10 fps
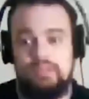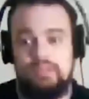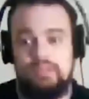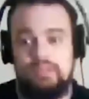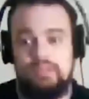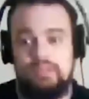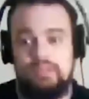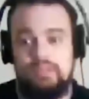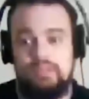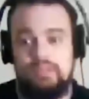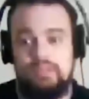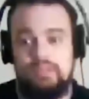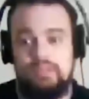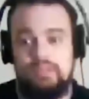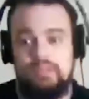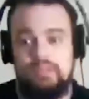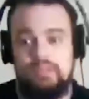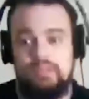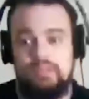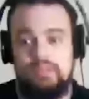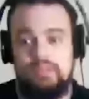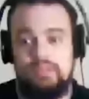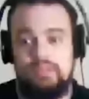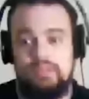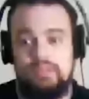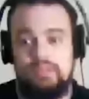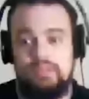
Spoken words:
Yeah, Fuzz I am going to see,